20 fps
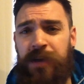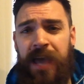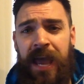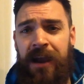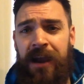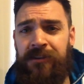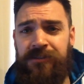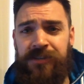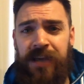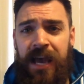
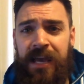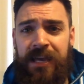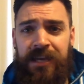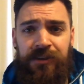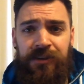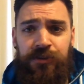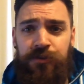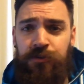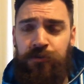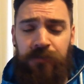cares i
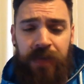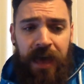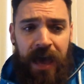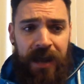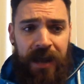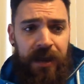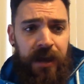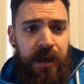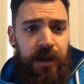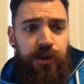can do
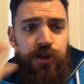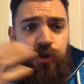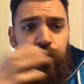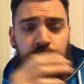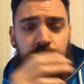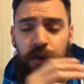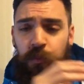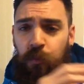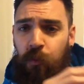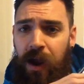that you
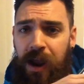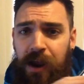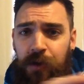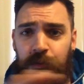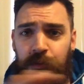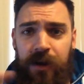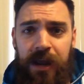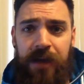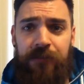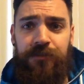can
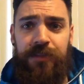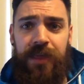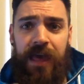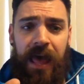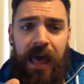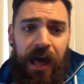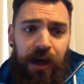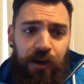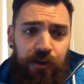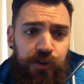wear whatever the
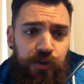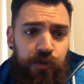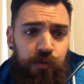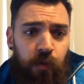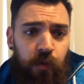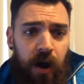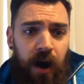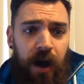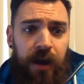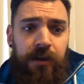hell you
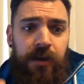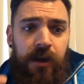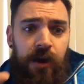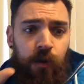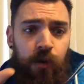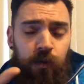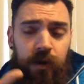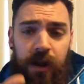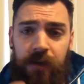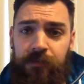want
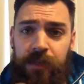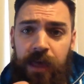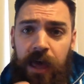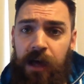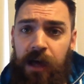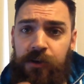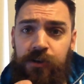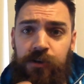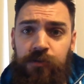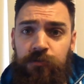whatever the
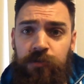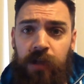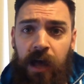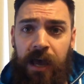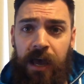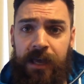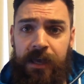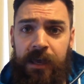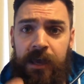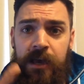hell you
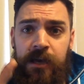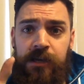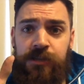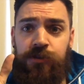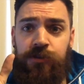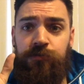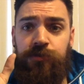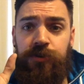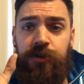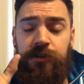like
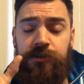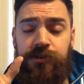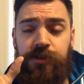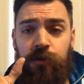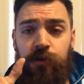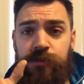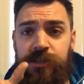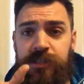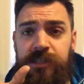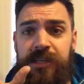so
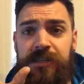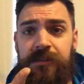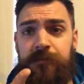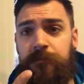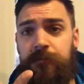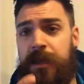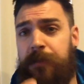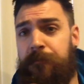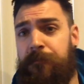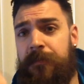so just this
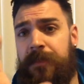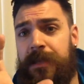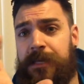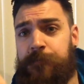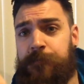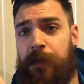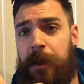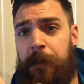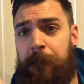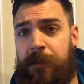and
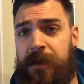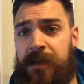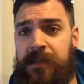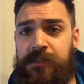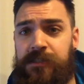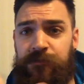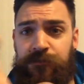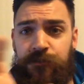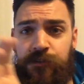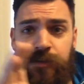this might be
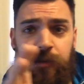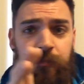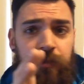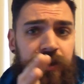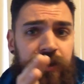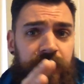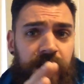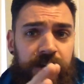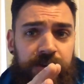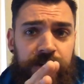for some of
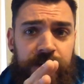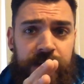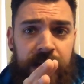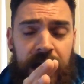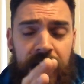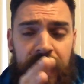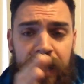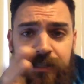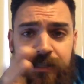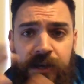the younger
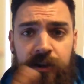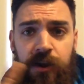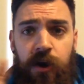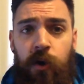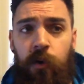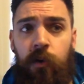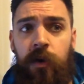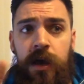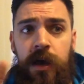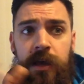guys i
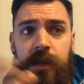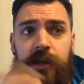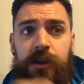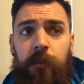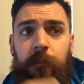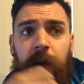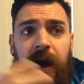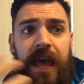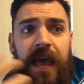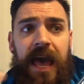know you
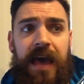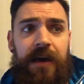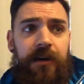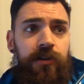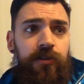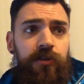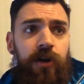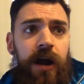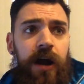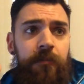know my
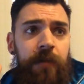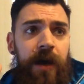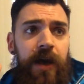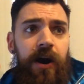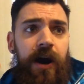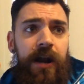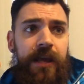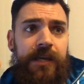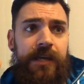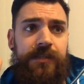a lot of
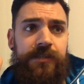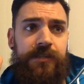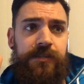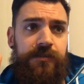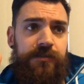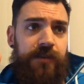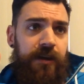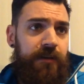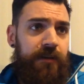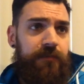my audience
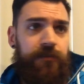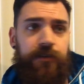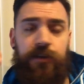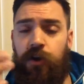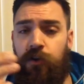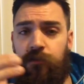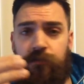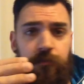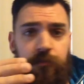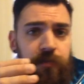is like you
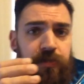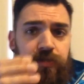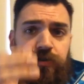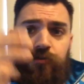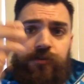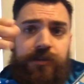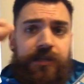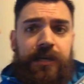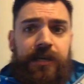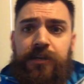know from
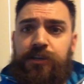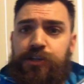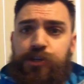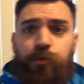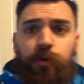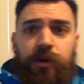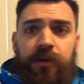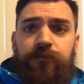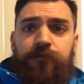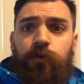13 to
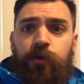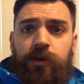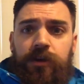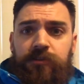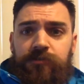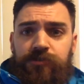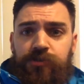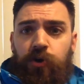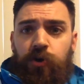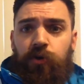24
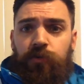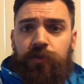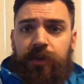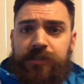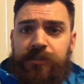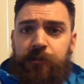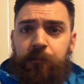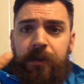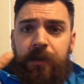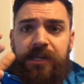years old
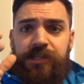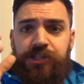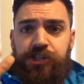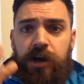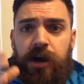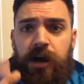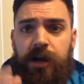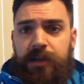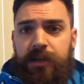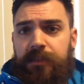that's a big
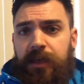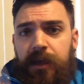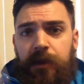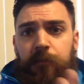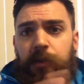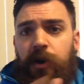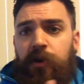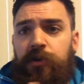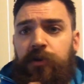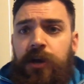chunk and
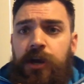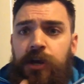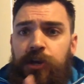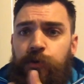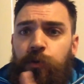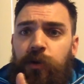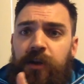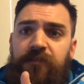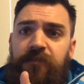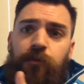then about
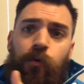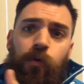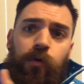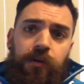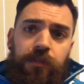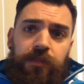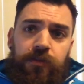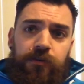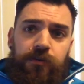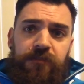24
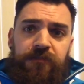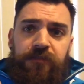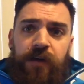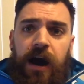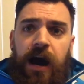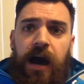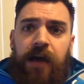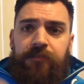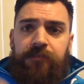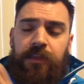to
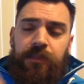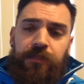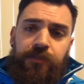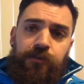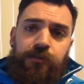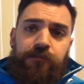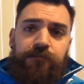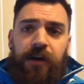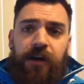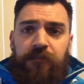35 then
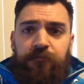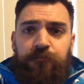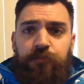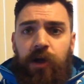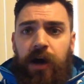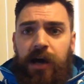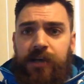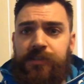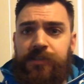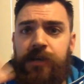35
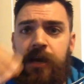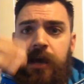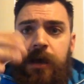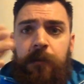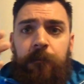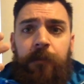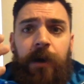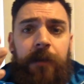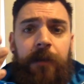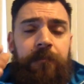plus
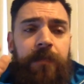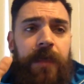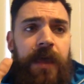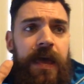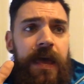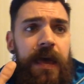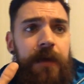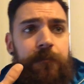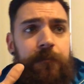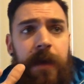but
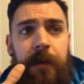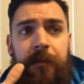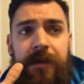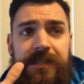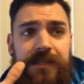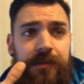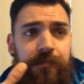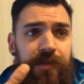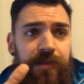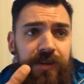
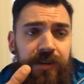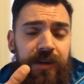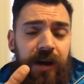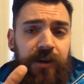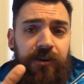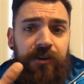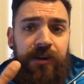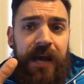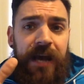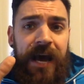maybe some of the
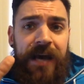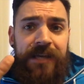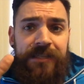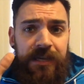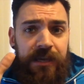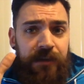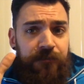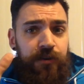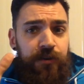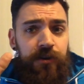younger guys,
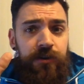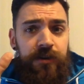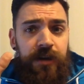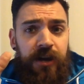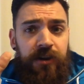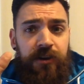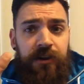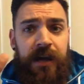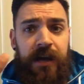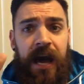like if you're a
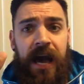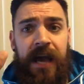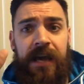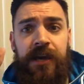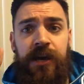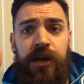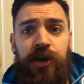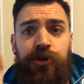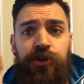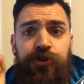younger
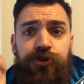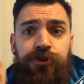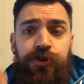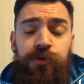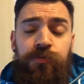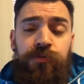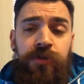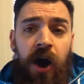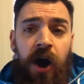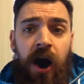guy,
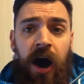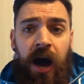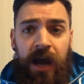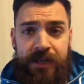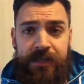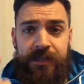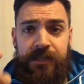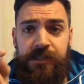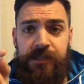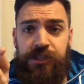do
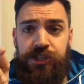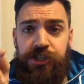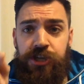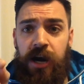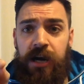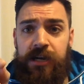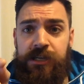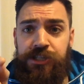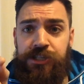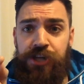not
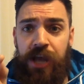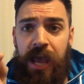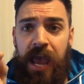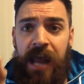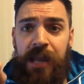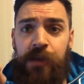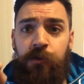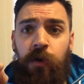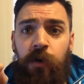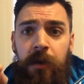judge
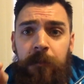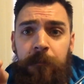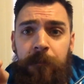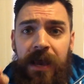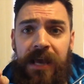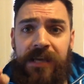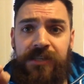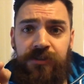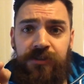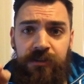anyone
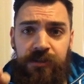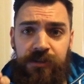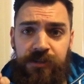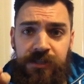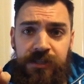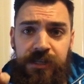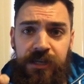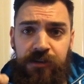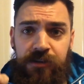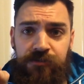based on the
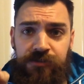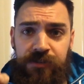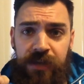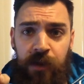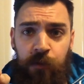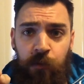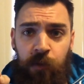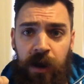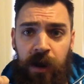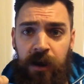sneakers
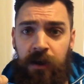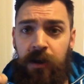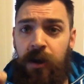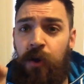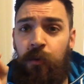they wear.